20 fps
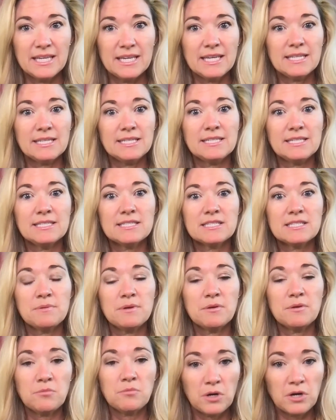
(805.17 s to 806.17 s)
it needs to
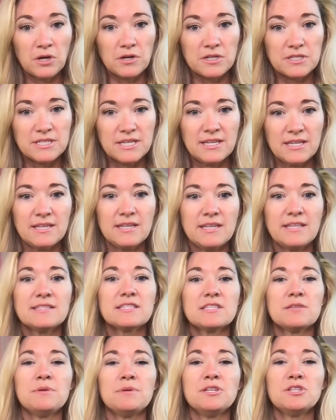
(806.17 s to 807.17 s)
be worked. It
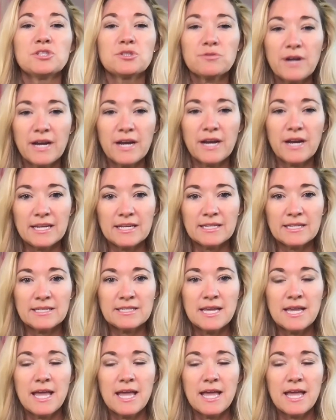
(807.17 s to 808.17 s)
needs to be
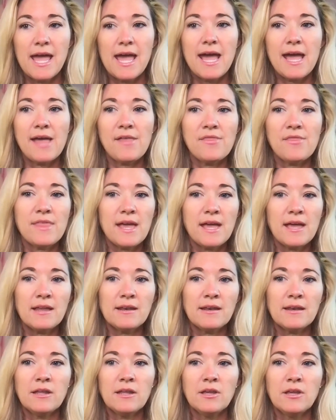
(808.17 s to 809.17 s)
trained. And
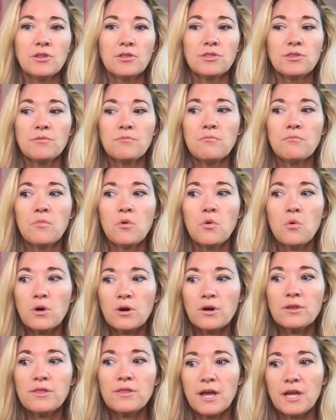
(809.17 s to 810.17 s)
then the
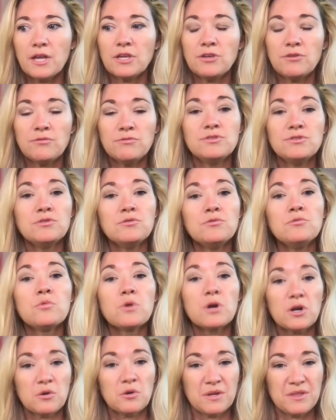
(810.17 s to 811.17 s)
more that you do
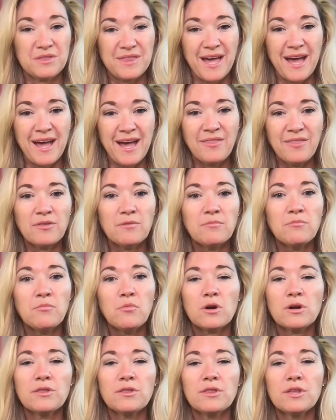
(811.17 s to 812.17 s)
work with that, the
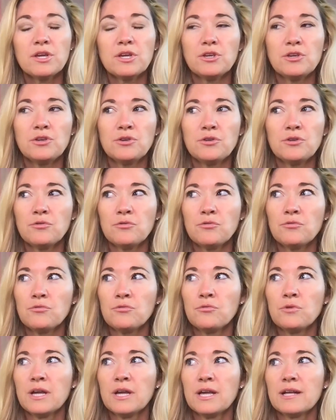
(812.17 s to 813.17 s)
more that
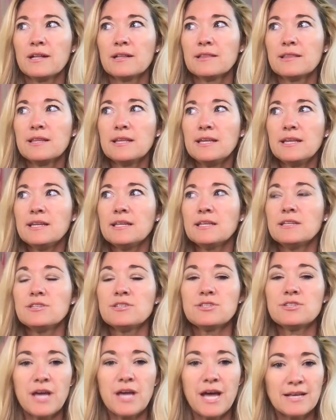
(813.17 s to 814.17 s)
you lean
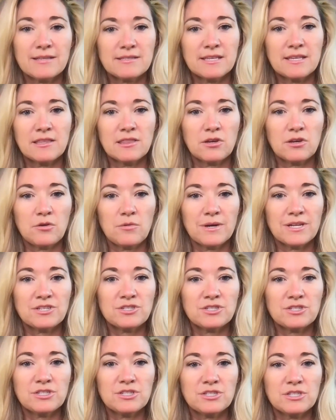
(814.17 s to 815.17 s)
into asking the
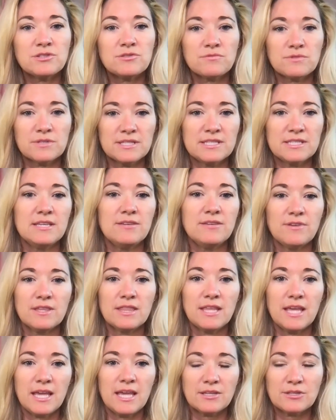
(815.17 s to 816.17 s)
questions,
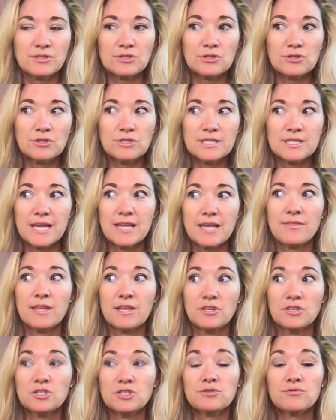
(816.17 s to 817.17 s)
receiving the answers, and
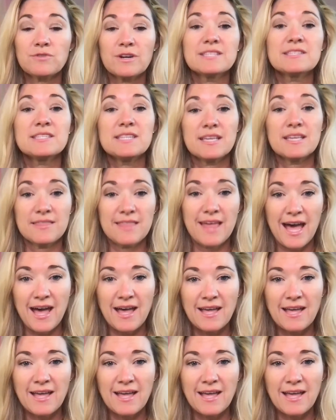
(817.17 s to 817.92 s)
then trusting